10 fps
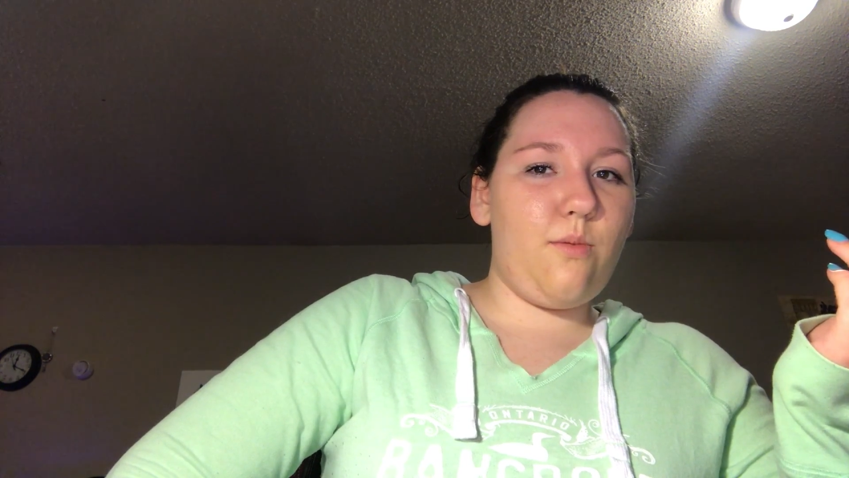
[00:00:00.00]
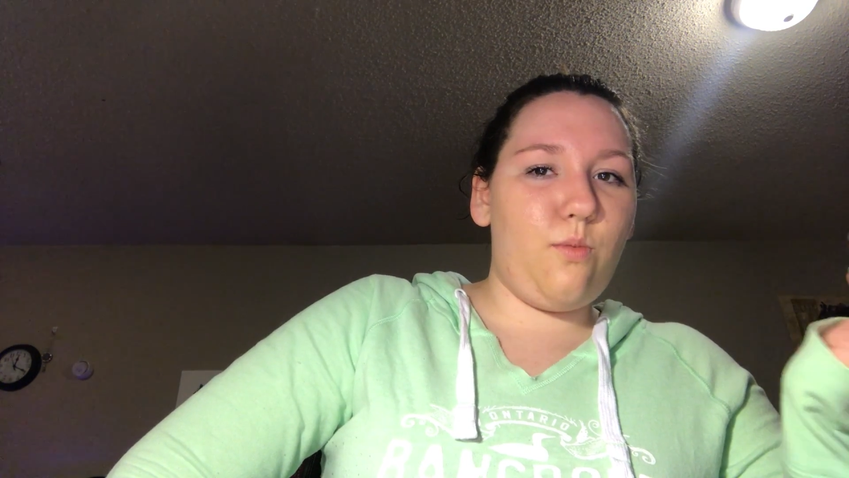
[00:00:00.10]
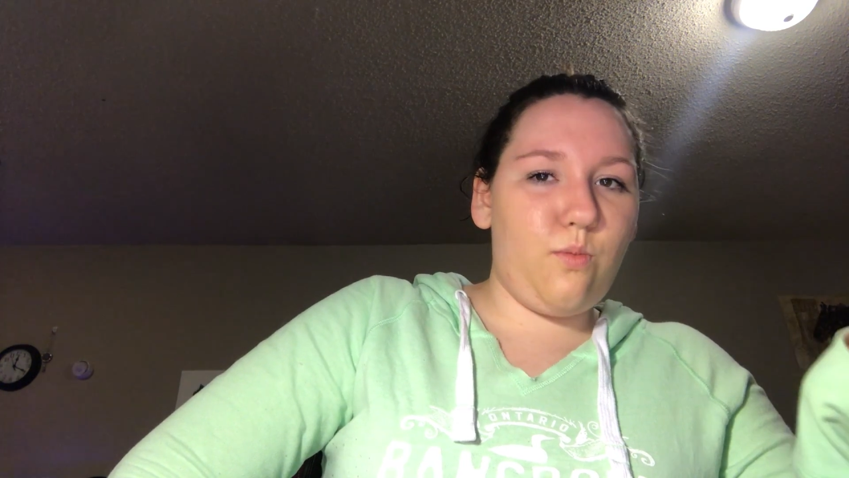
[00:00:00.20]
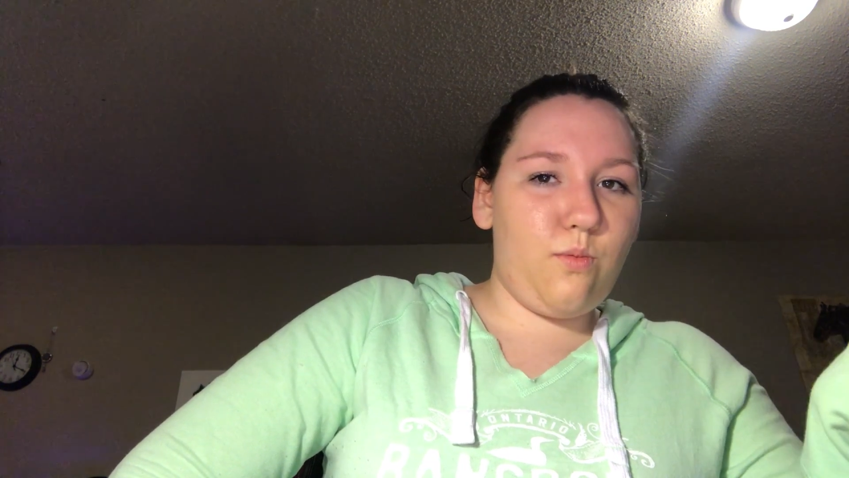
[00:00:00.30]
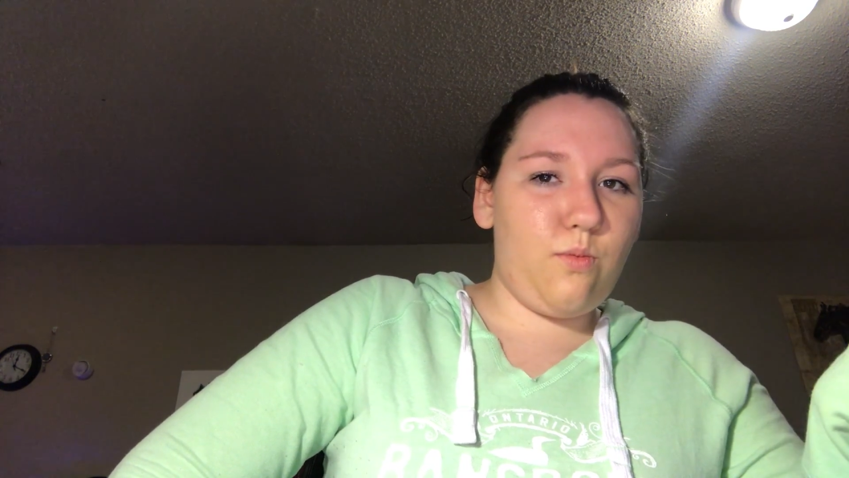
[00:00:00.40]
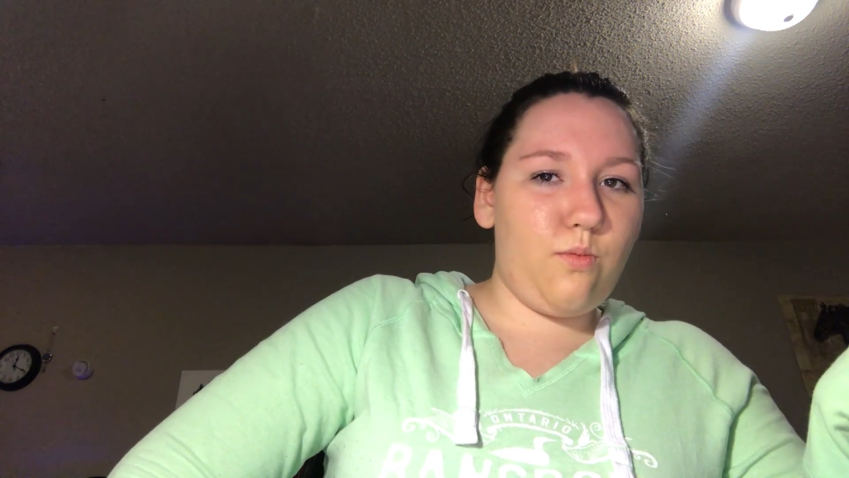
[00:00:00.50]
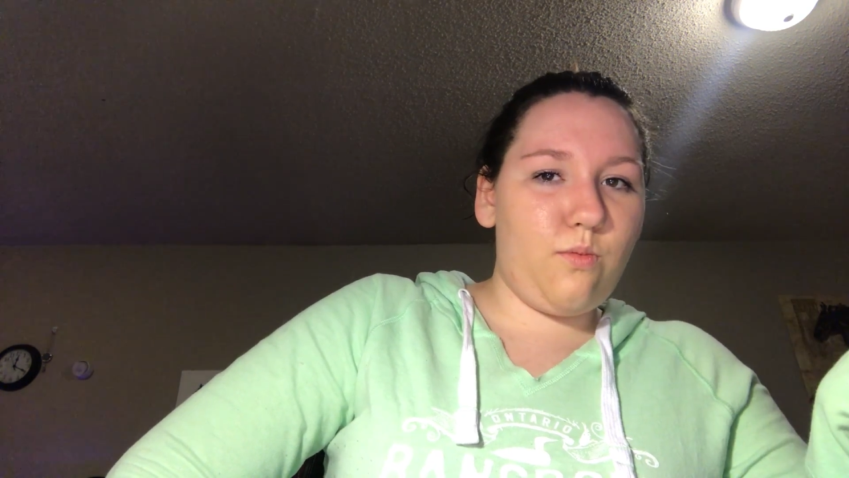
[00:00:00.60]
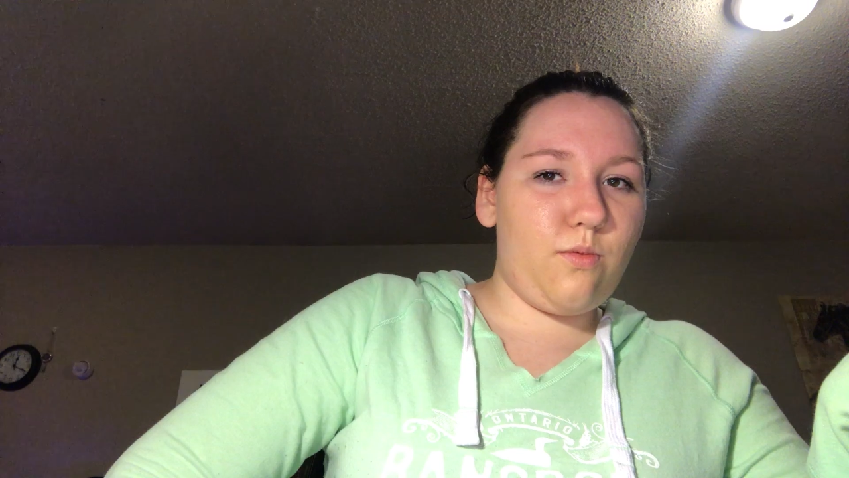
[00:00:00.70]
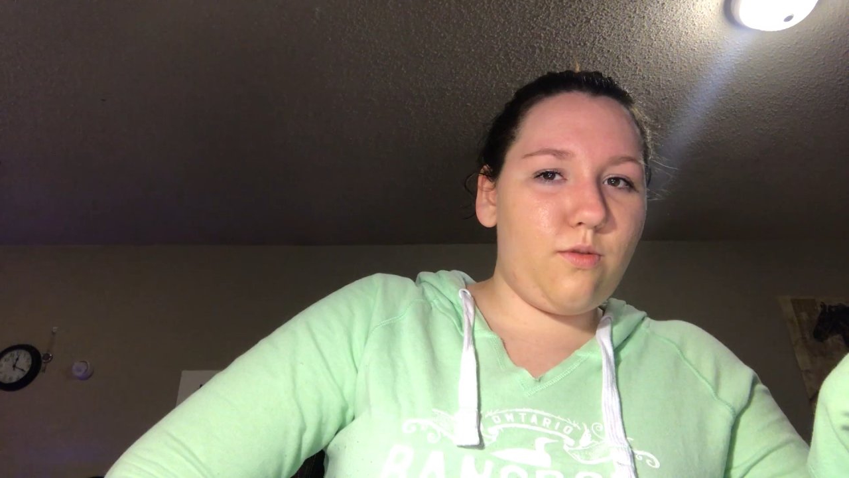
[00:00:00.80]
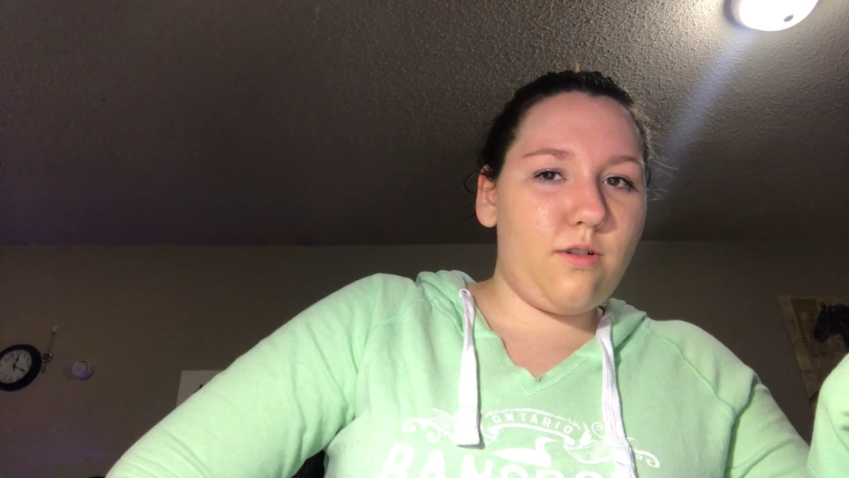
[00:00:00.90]

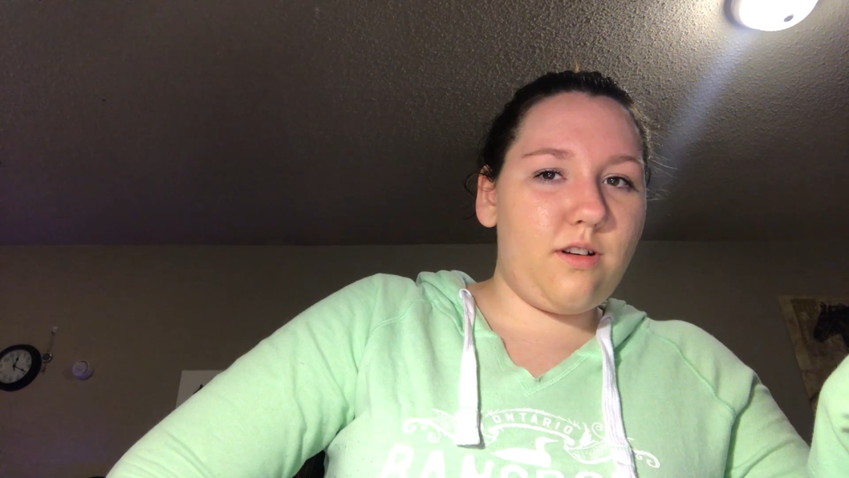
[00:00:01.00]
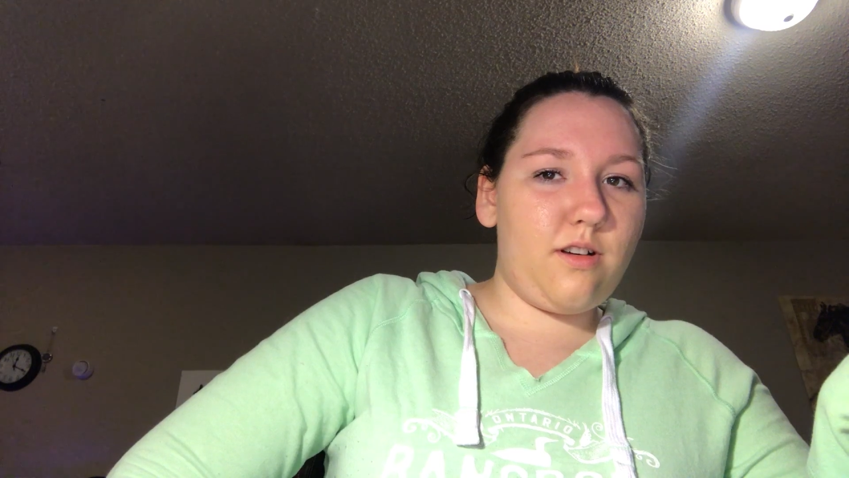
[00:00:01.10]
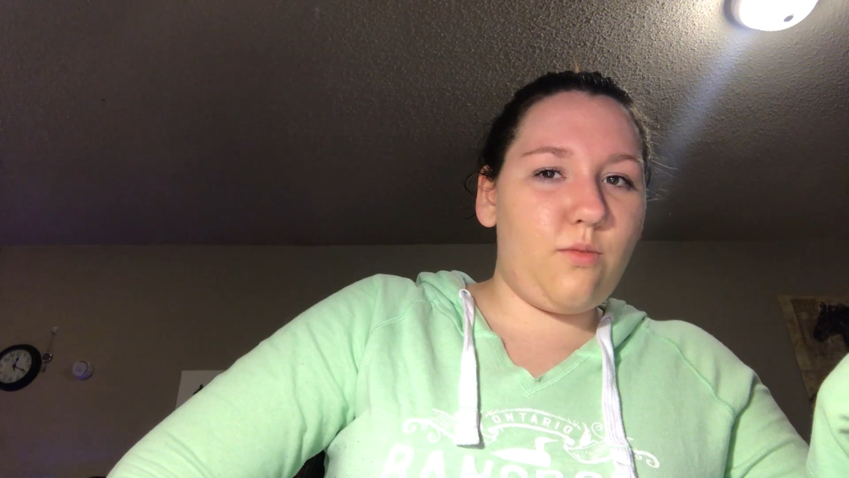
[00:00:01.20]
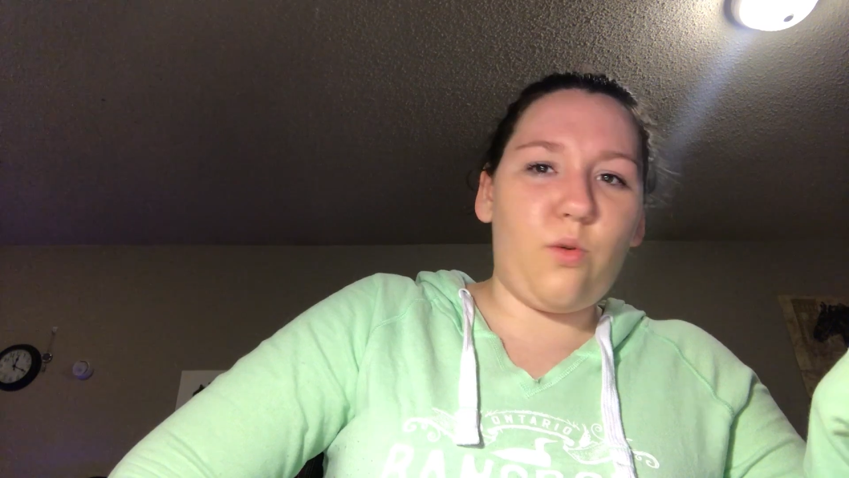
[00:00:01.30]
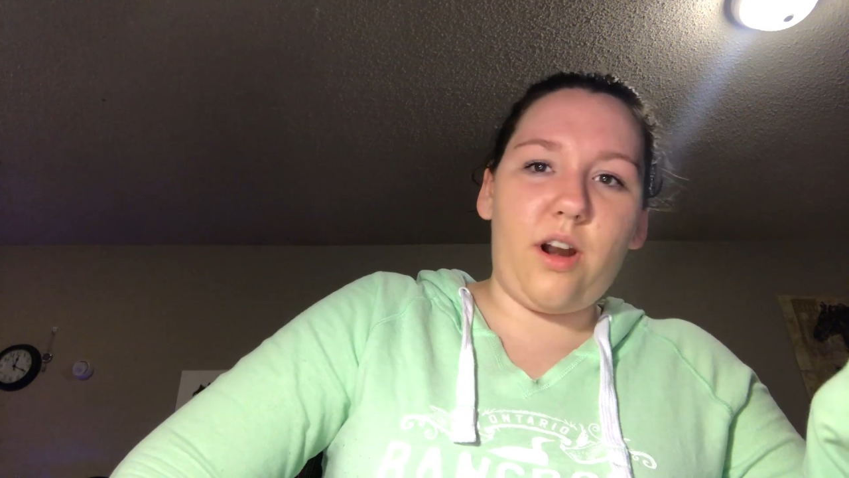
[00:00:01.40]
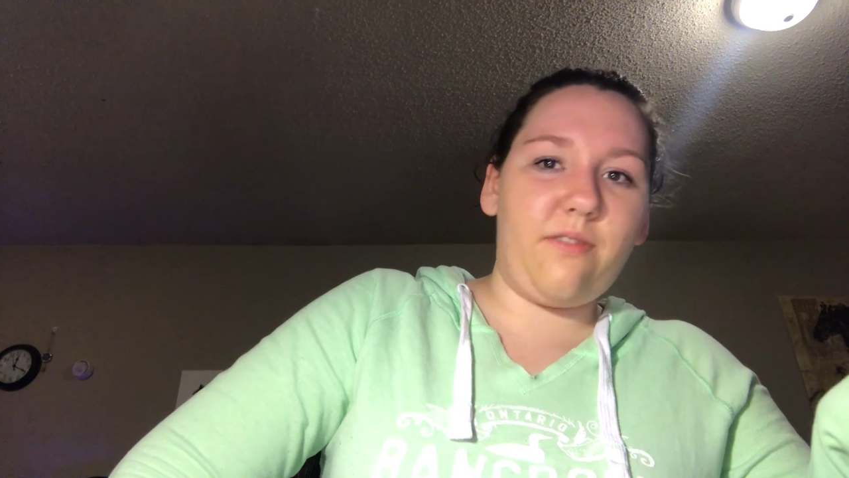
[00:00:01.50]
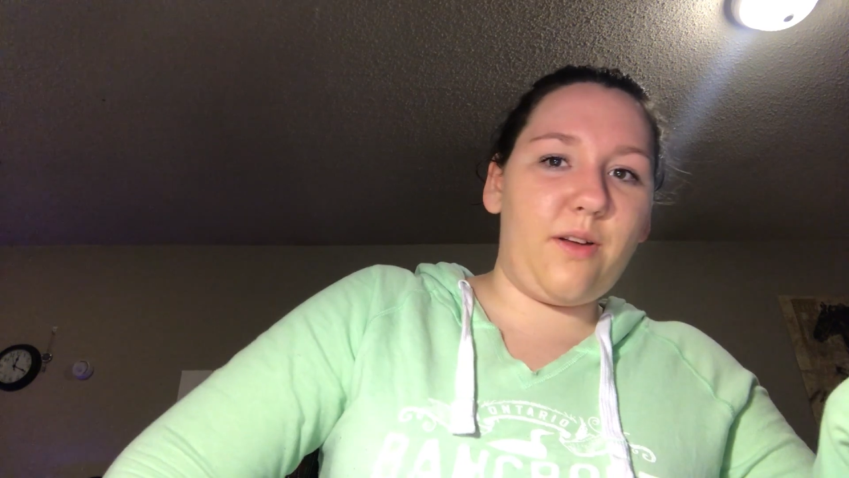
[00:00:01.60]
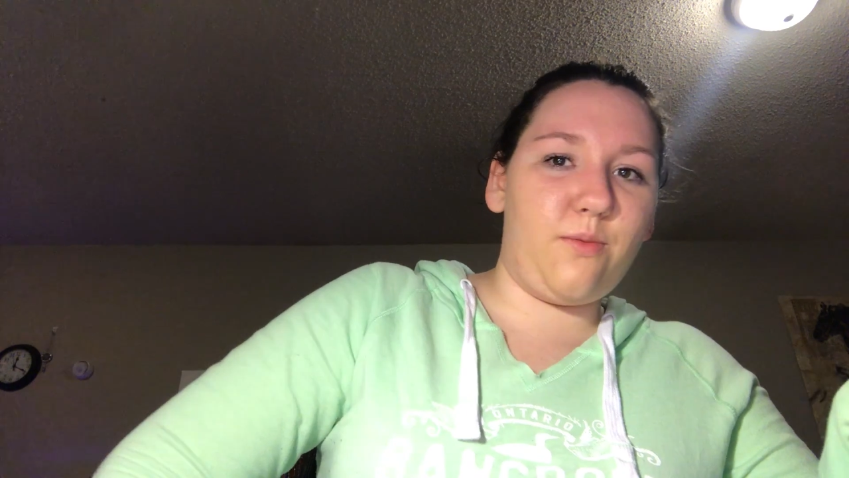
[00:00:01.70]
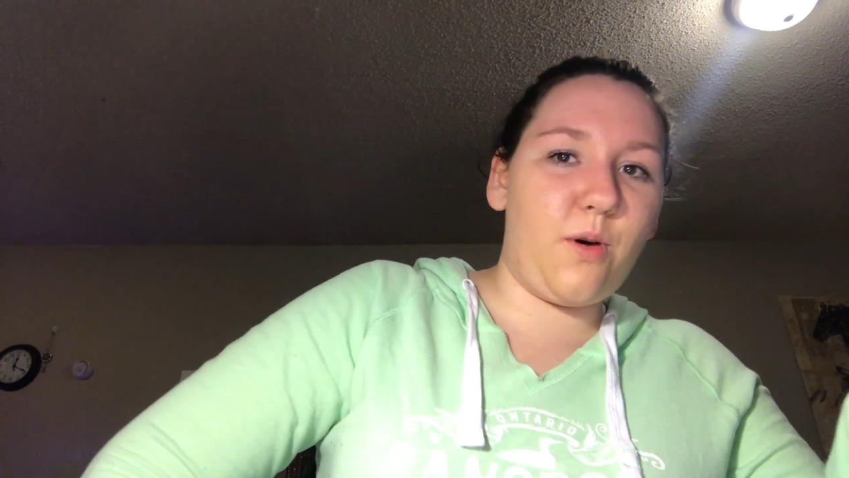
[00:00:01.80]
what if I